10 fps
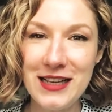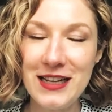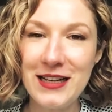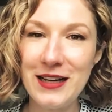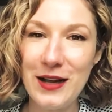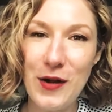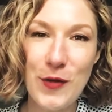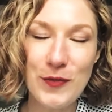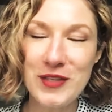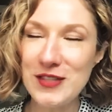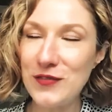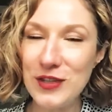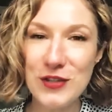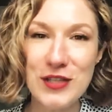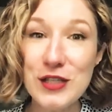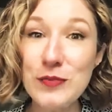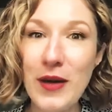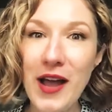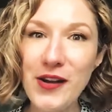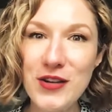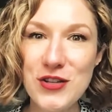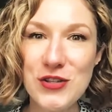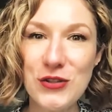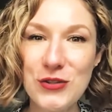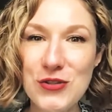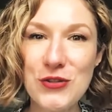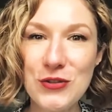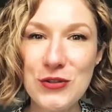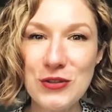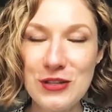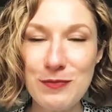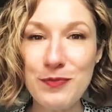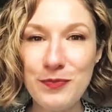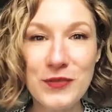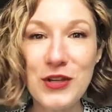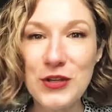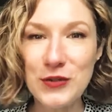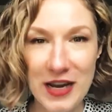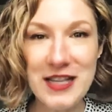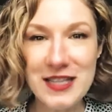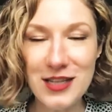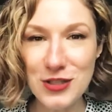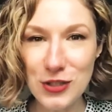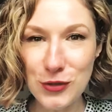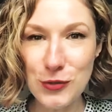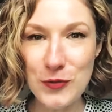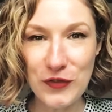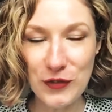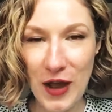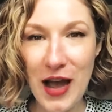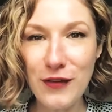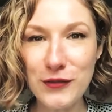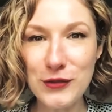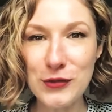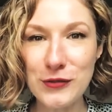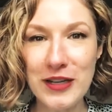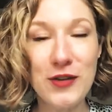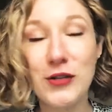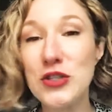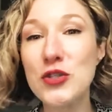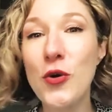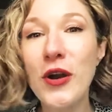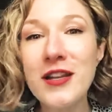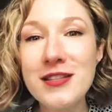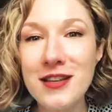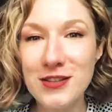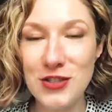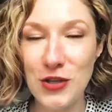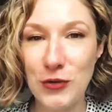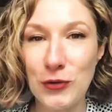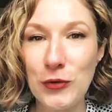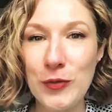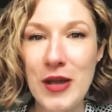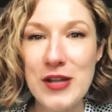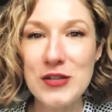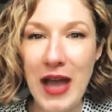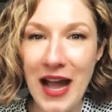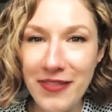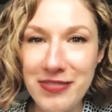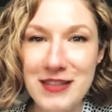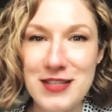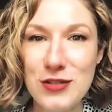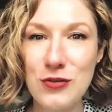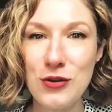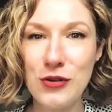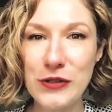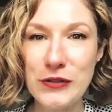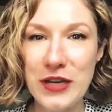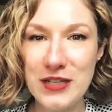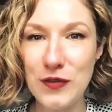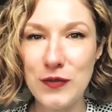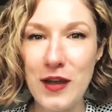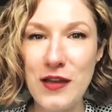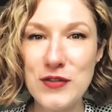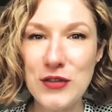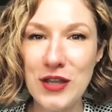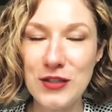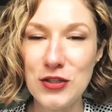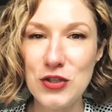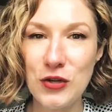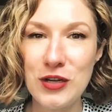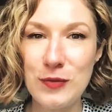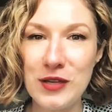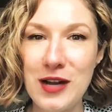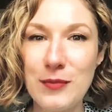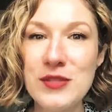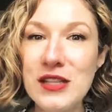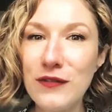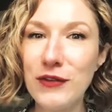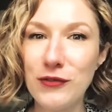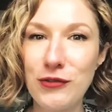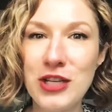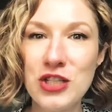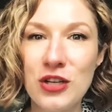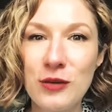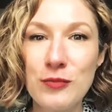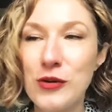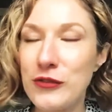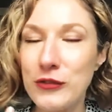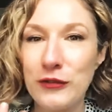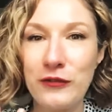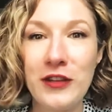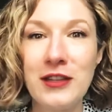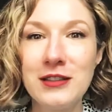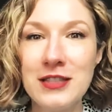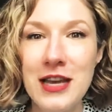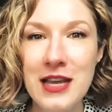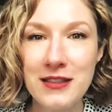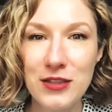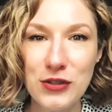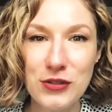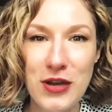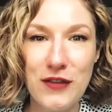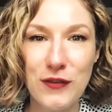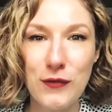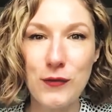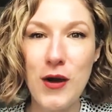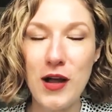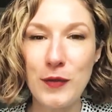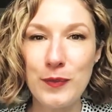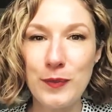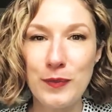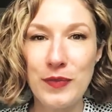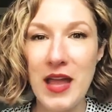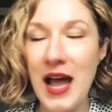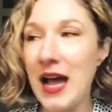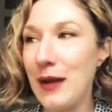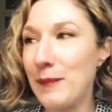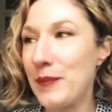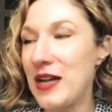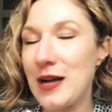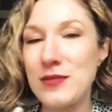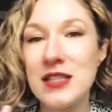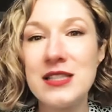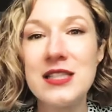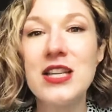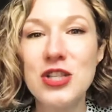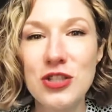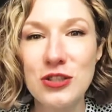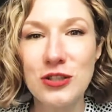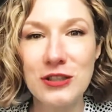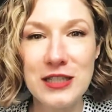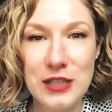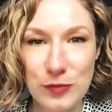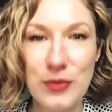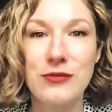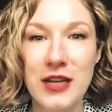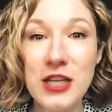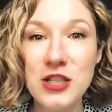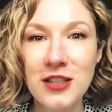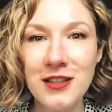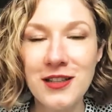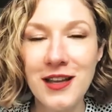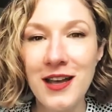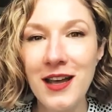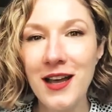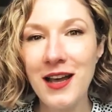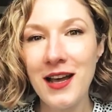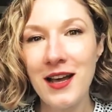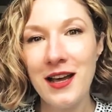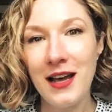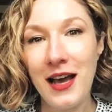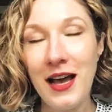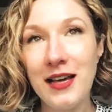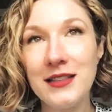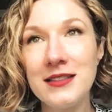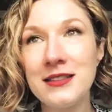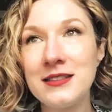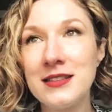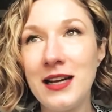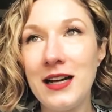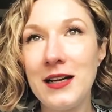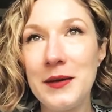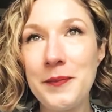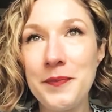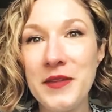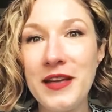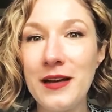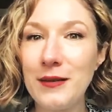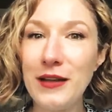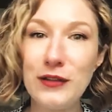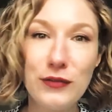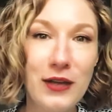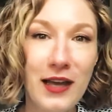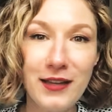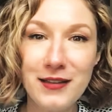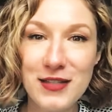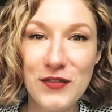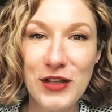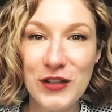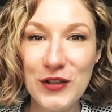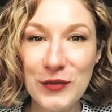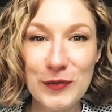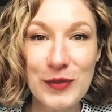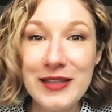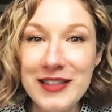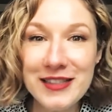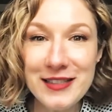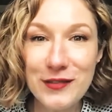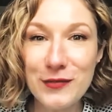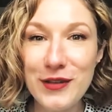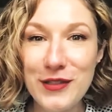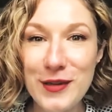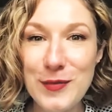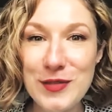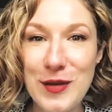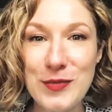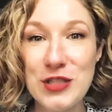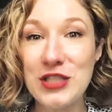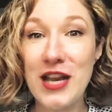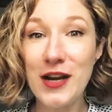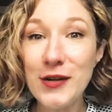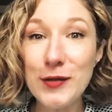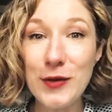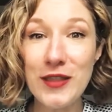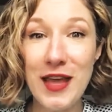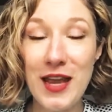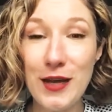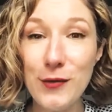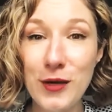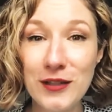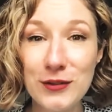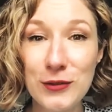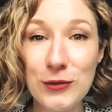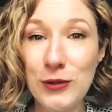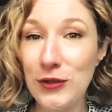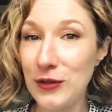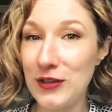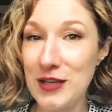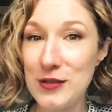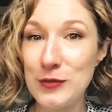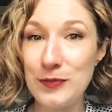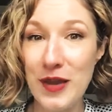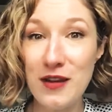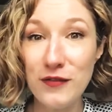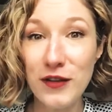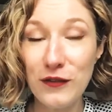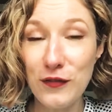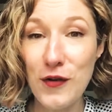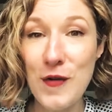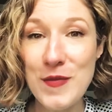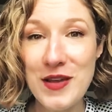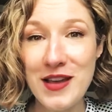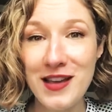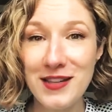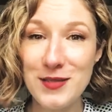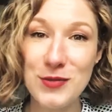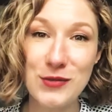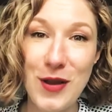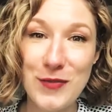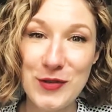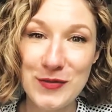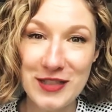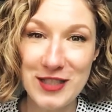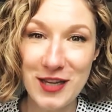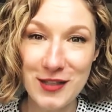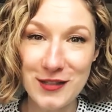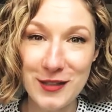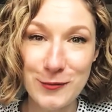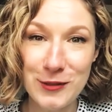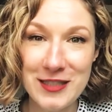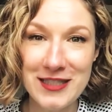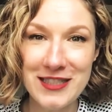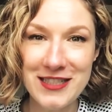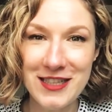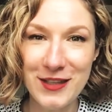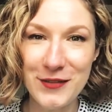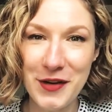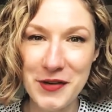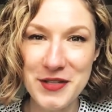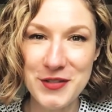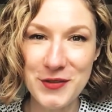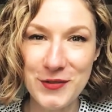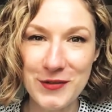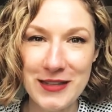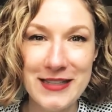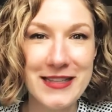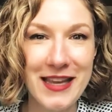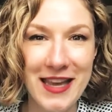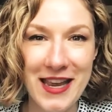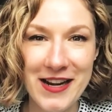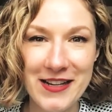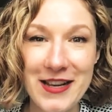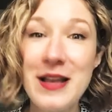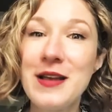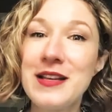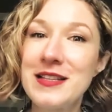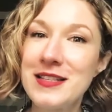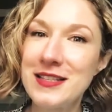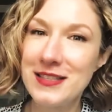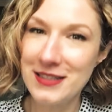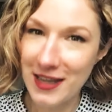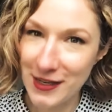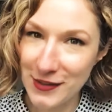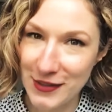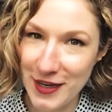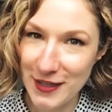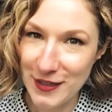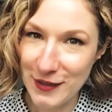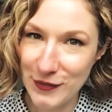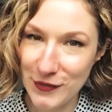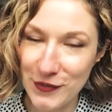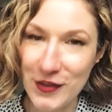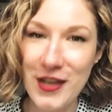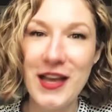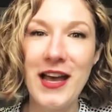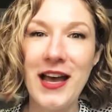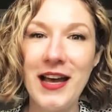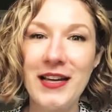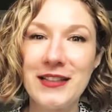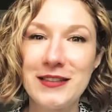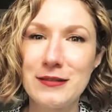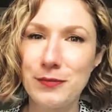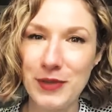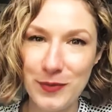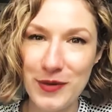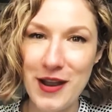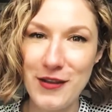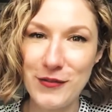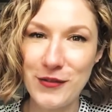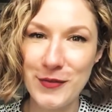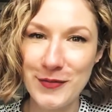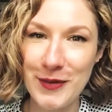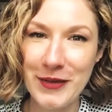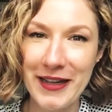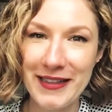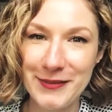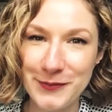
Uh, I hope this video inspires you to create such a group if you haven't already or join such a group to add this to your creative life so that your journey becomes even richer, more fulfilled, that your creative work becomes additional inspiration. And um, yeah, and if you like this video, please give me a thumbs up, share it with anyone who you think could benefit from and subscribe to my channel and we'll see each other very soon. Take care, stay creative and be brave. Bye-bye.